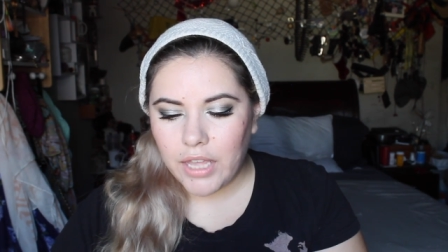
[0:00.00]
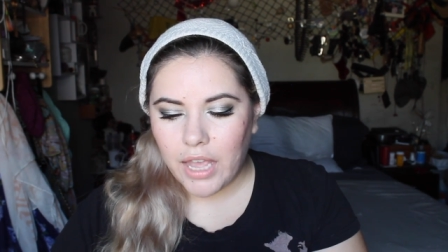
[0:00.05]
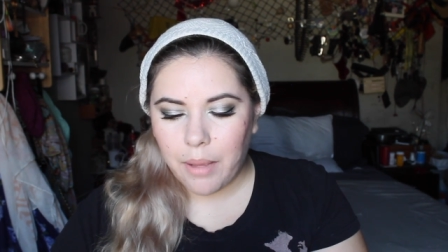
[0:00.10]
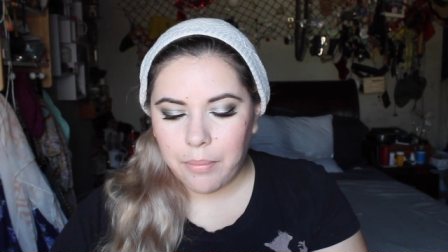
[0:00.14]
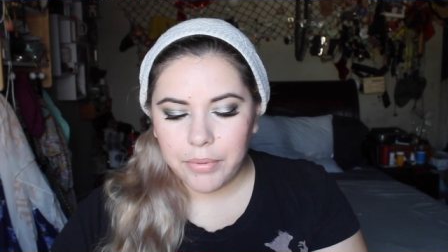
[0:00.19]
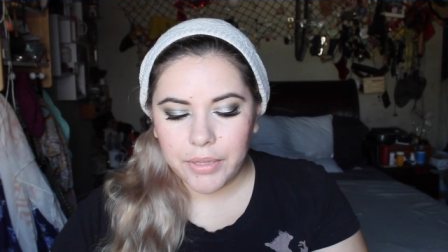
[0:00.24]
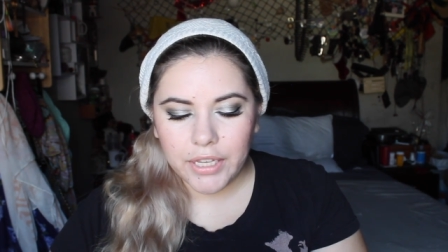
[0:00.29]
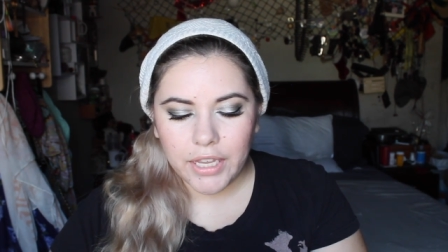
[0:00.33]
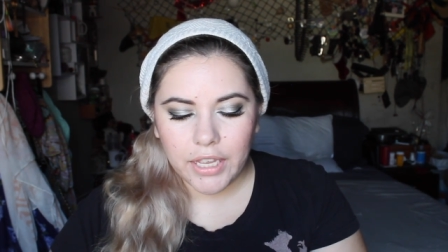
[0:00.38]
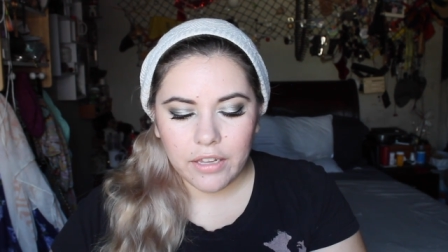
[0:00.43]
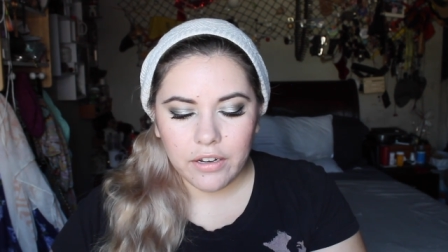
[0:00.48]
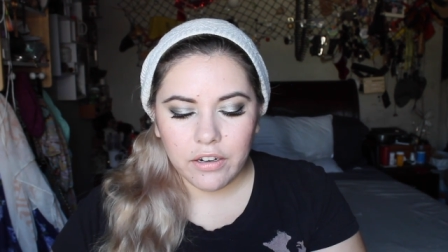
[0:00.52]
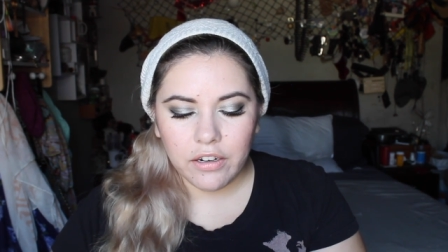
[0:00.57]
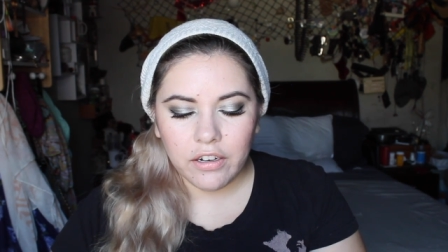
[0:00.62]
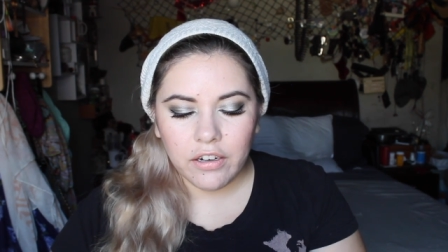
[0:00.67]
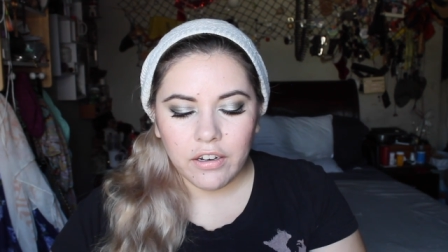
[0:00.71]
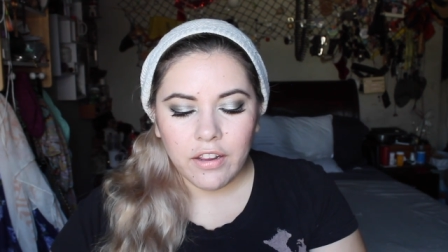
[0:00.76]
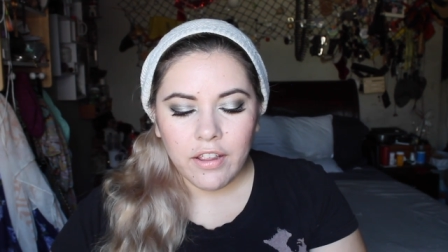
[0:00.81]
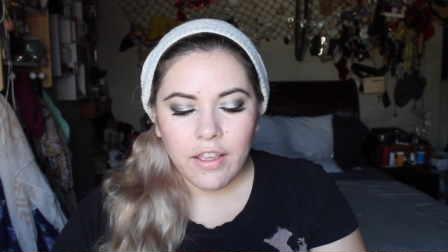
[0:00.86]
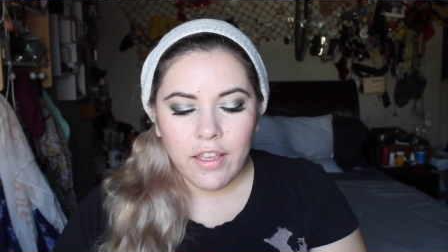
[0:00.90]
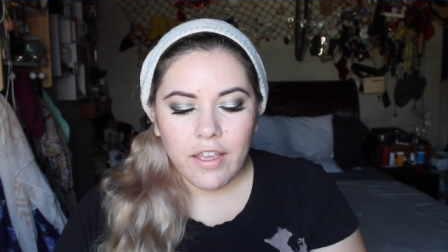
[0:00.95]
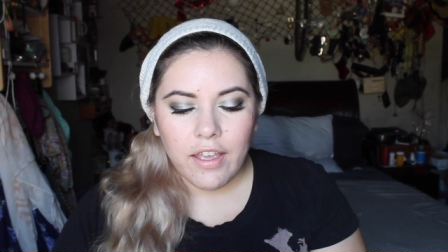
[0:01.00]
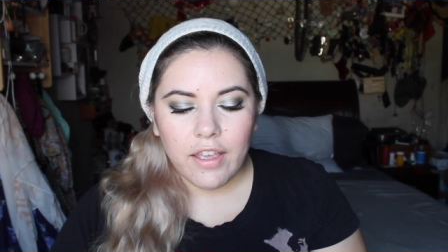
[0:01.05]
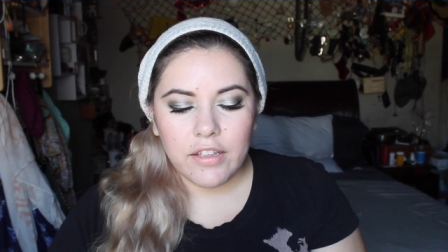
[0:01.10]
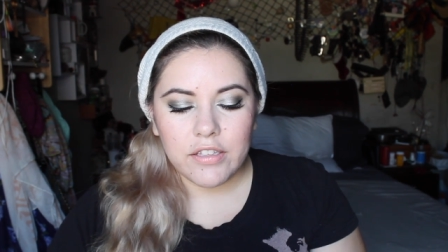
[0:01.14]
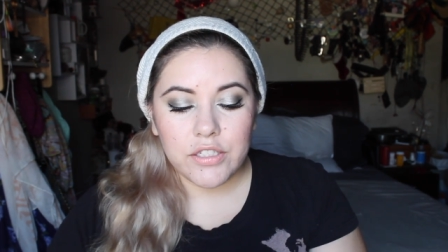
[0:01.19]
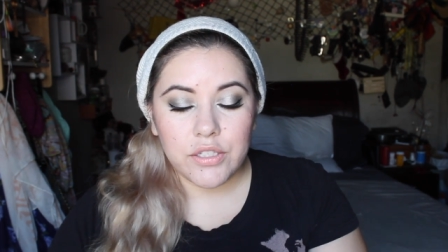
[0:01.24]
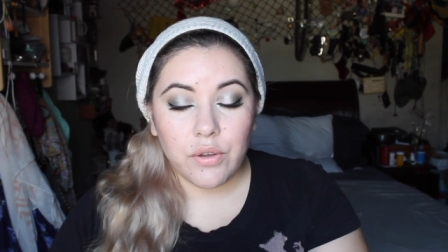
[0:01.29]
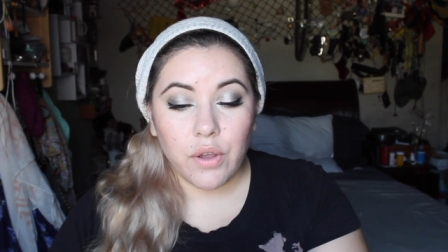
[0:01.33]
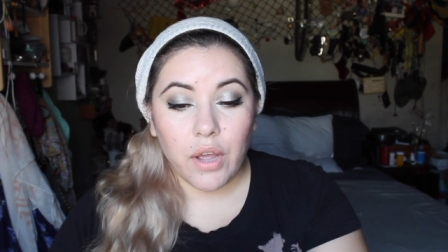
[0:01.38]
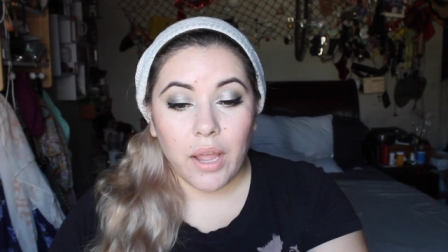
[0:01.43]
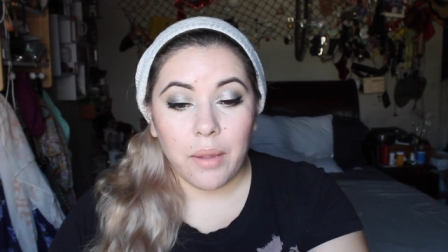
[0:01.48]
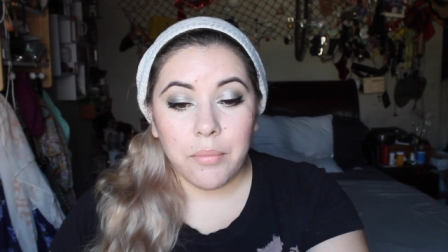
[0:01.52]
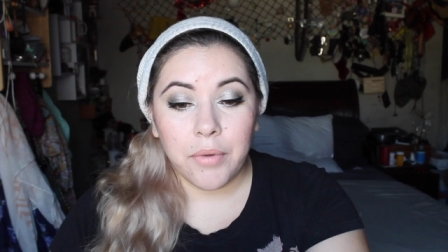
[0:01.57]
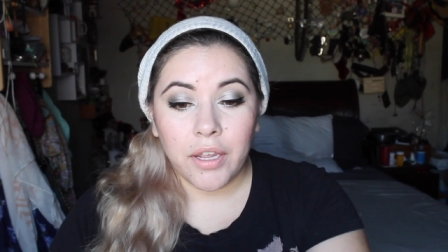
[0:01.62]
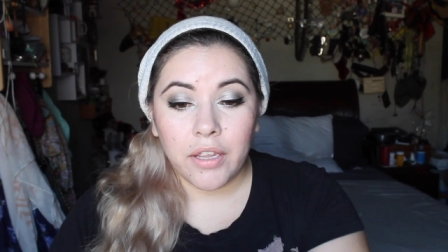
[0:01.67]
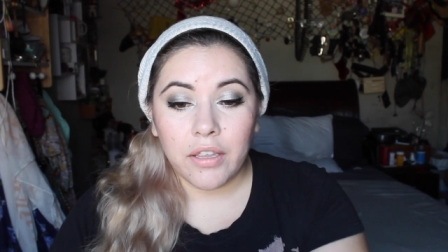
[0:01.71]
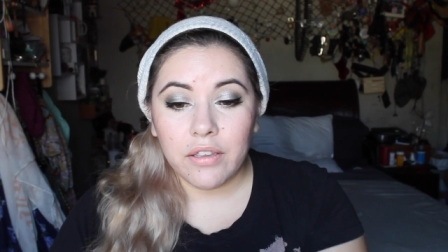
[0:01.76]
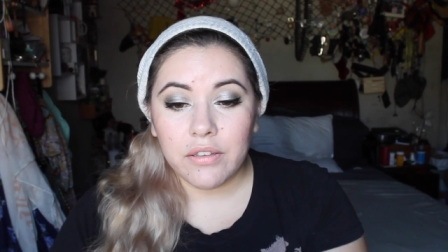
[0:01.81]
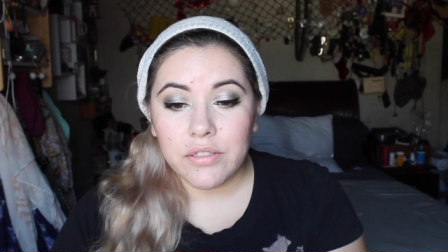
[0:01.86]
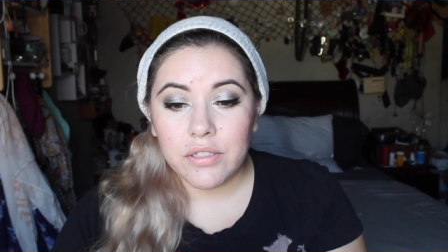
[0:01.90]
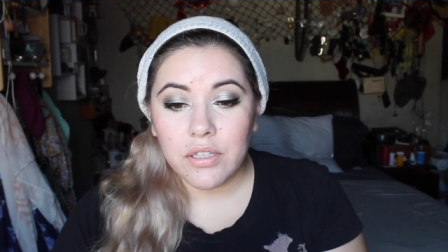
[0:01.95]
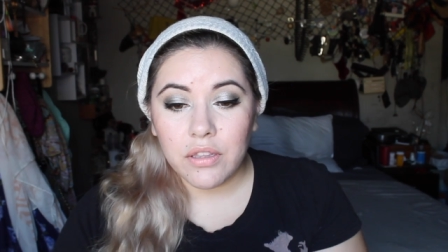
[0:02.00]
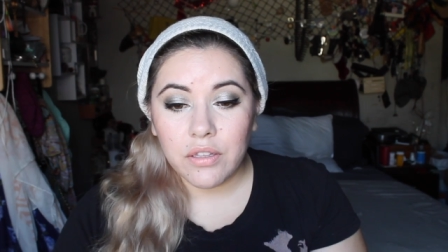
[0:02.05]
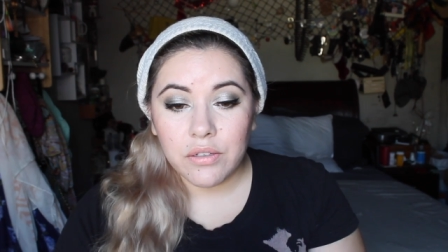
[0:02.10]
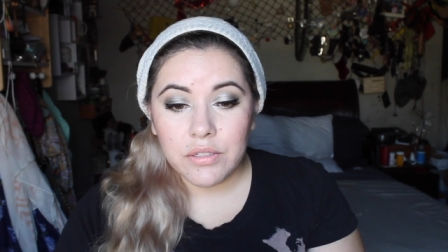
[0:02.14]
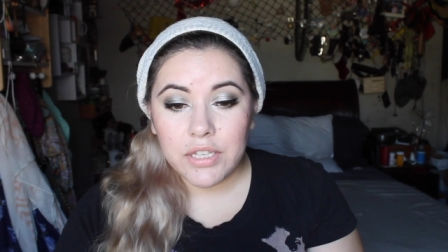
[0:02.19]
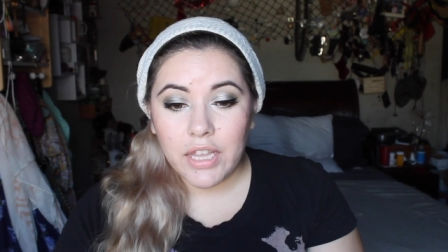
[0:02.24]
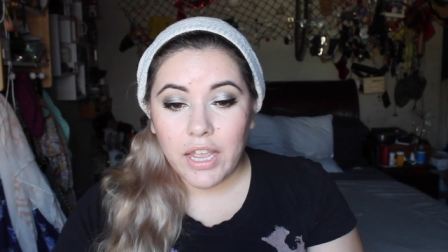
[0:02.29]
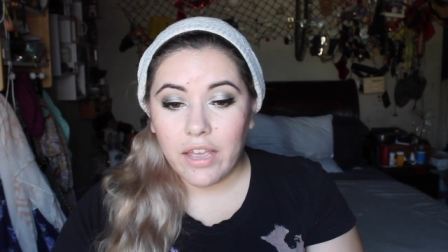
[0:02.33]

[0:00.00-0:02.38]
applicator, and so I'm not used to those.